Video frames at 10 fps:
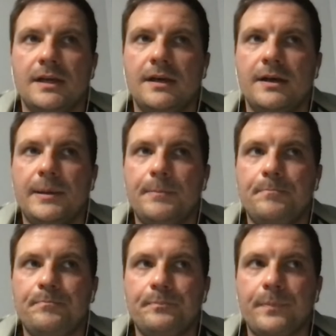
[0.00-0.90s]

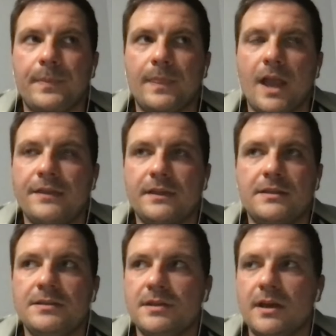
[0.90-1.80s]
Um, I think
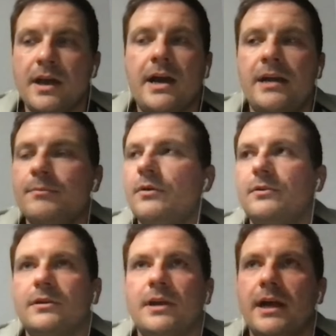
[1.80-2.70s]
he's a high
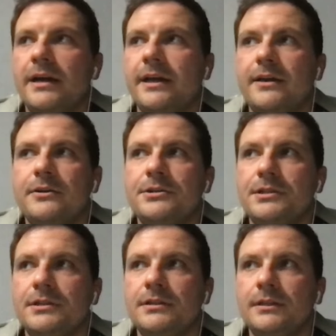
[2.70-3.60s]
motor, high
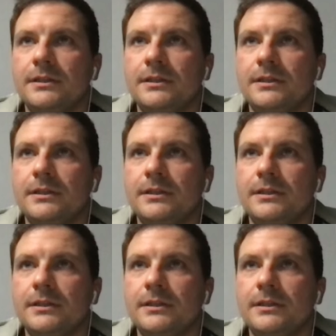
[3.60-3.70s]
energy